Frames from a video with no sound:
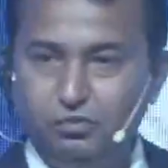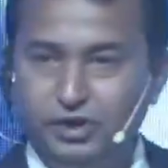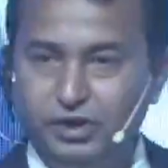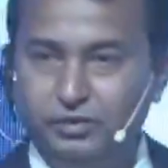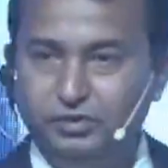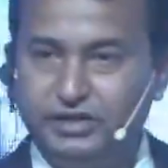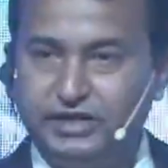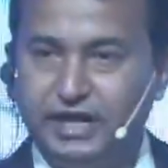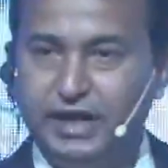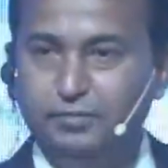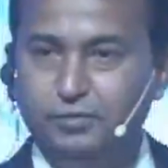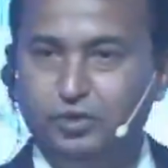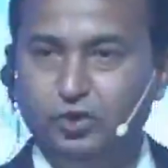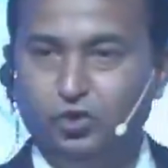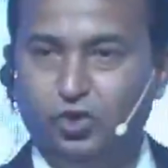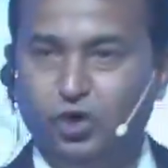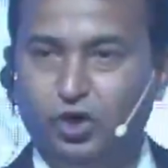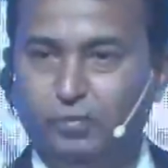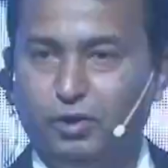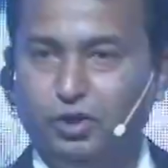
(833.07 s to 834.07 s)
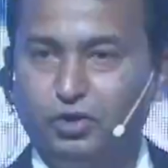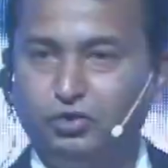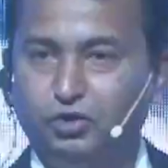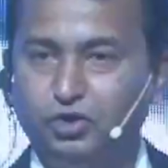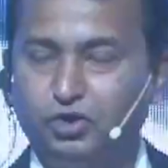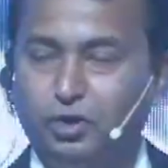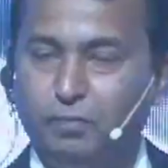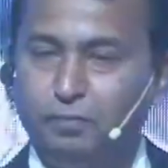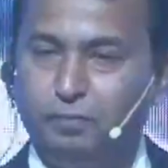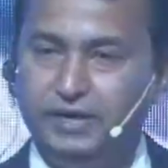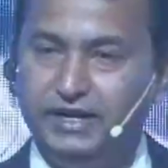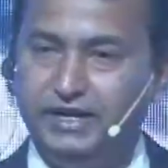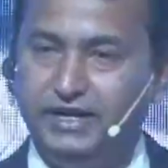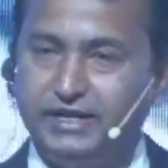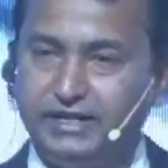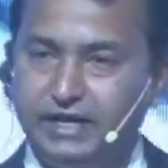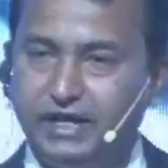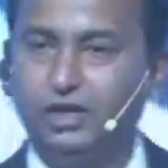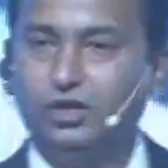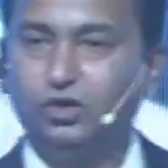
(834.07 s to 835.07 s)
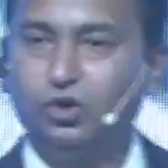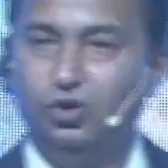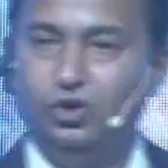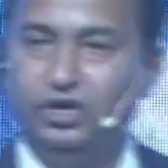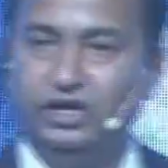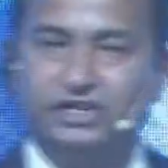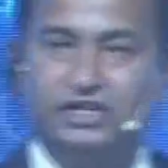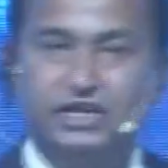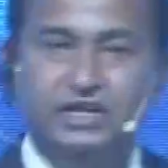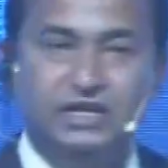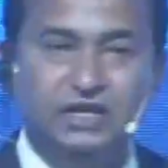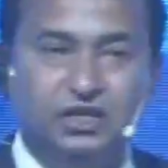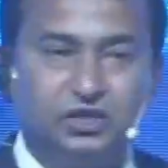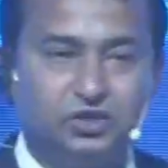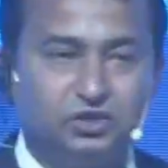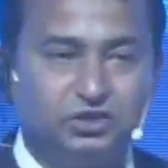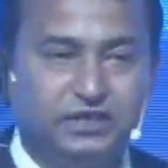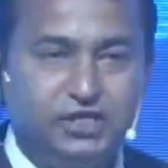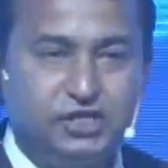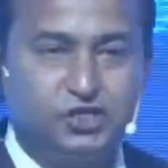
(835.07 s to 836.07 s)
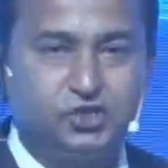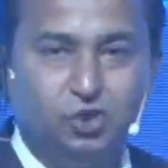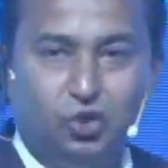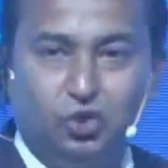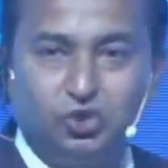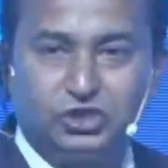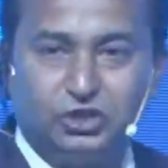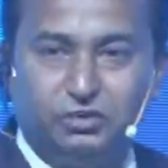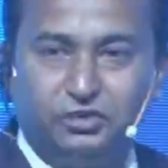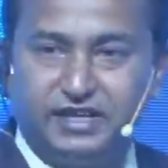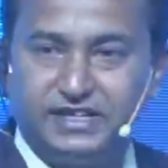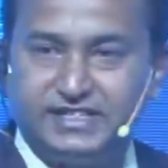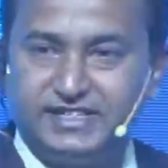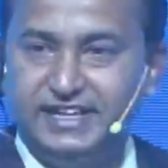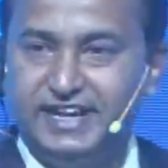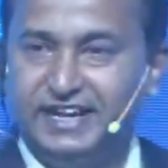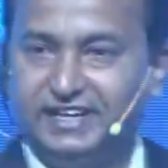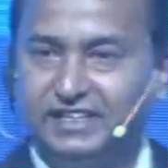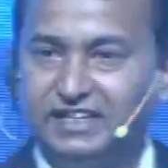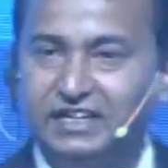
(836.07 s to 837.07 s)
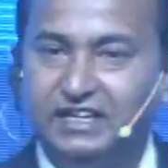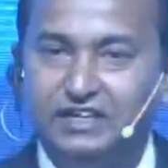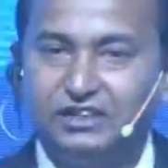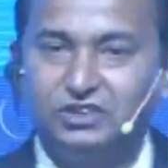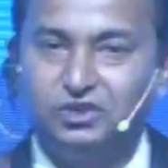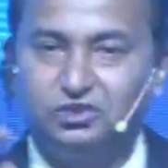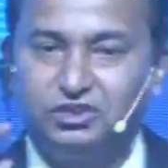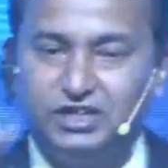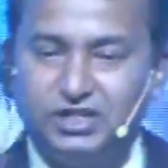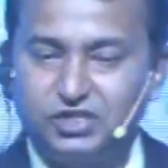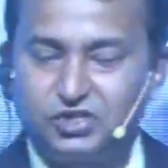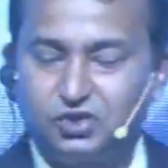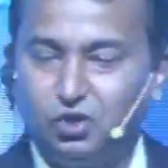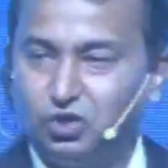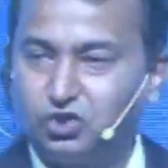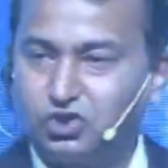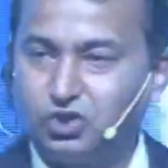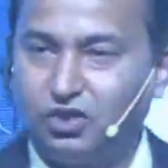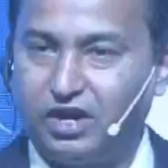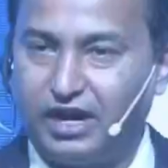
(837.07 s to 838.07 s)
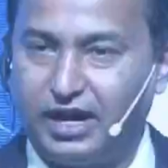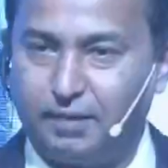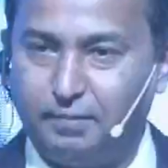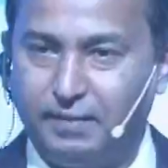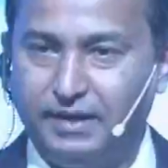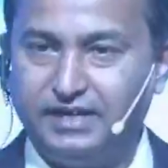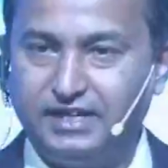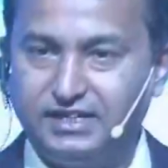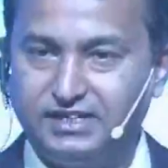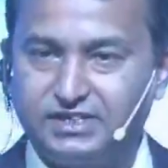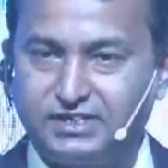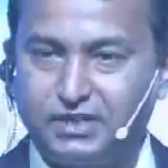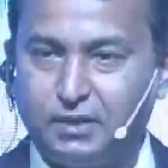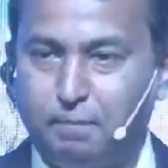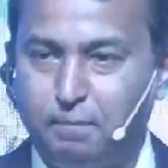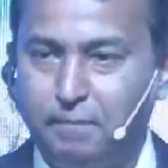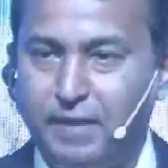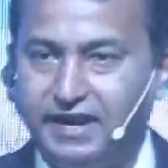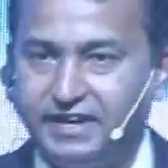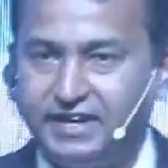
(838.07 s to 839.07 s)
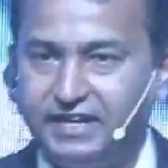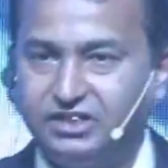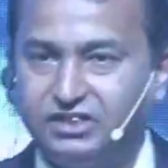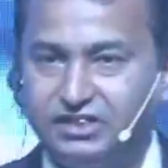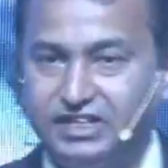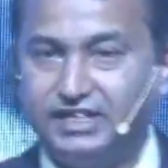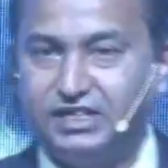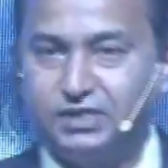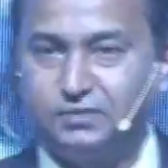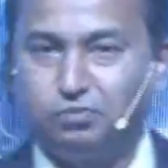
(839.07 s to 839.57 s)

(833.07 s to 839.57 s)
And then when we came to know about it, we completely controlled it. So this shows our resilience. So this shows our advantages of